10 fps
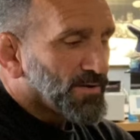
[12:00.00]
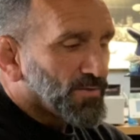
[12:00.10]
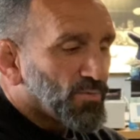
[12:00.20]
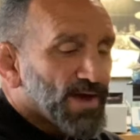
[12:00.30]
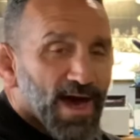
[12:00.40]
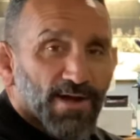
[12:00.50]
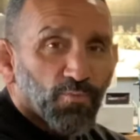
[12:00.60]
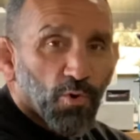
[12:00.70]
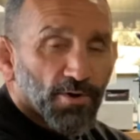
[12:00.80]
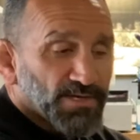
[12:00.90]
We had
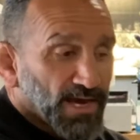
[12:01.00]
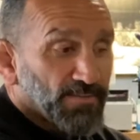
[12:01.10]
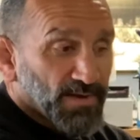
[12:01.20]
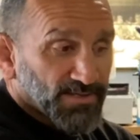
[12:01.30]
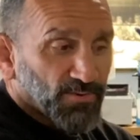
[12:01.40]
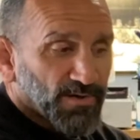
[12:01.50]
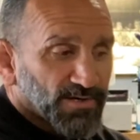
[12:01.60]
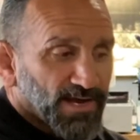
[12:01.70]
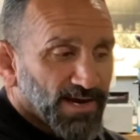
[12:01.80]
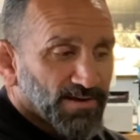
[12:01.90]
war tape. That's what
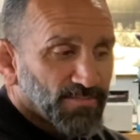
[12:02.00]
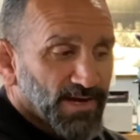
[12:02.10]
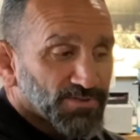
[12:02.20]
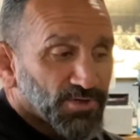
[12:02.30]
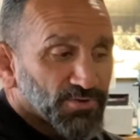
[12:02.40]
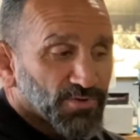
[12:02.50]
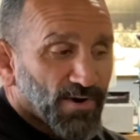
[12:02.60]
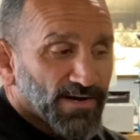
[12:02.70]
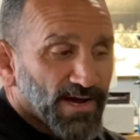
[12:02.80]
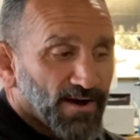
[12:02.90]
Candyman's using
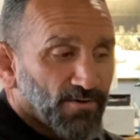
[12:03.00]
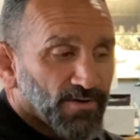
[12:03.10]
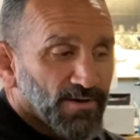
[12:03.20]
right now.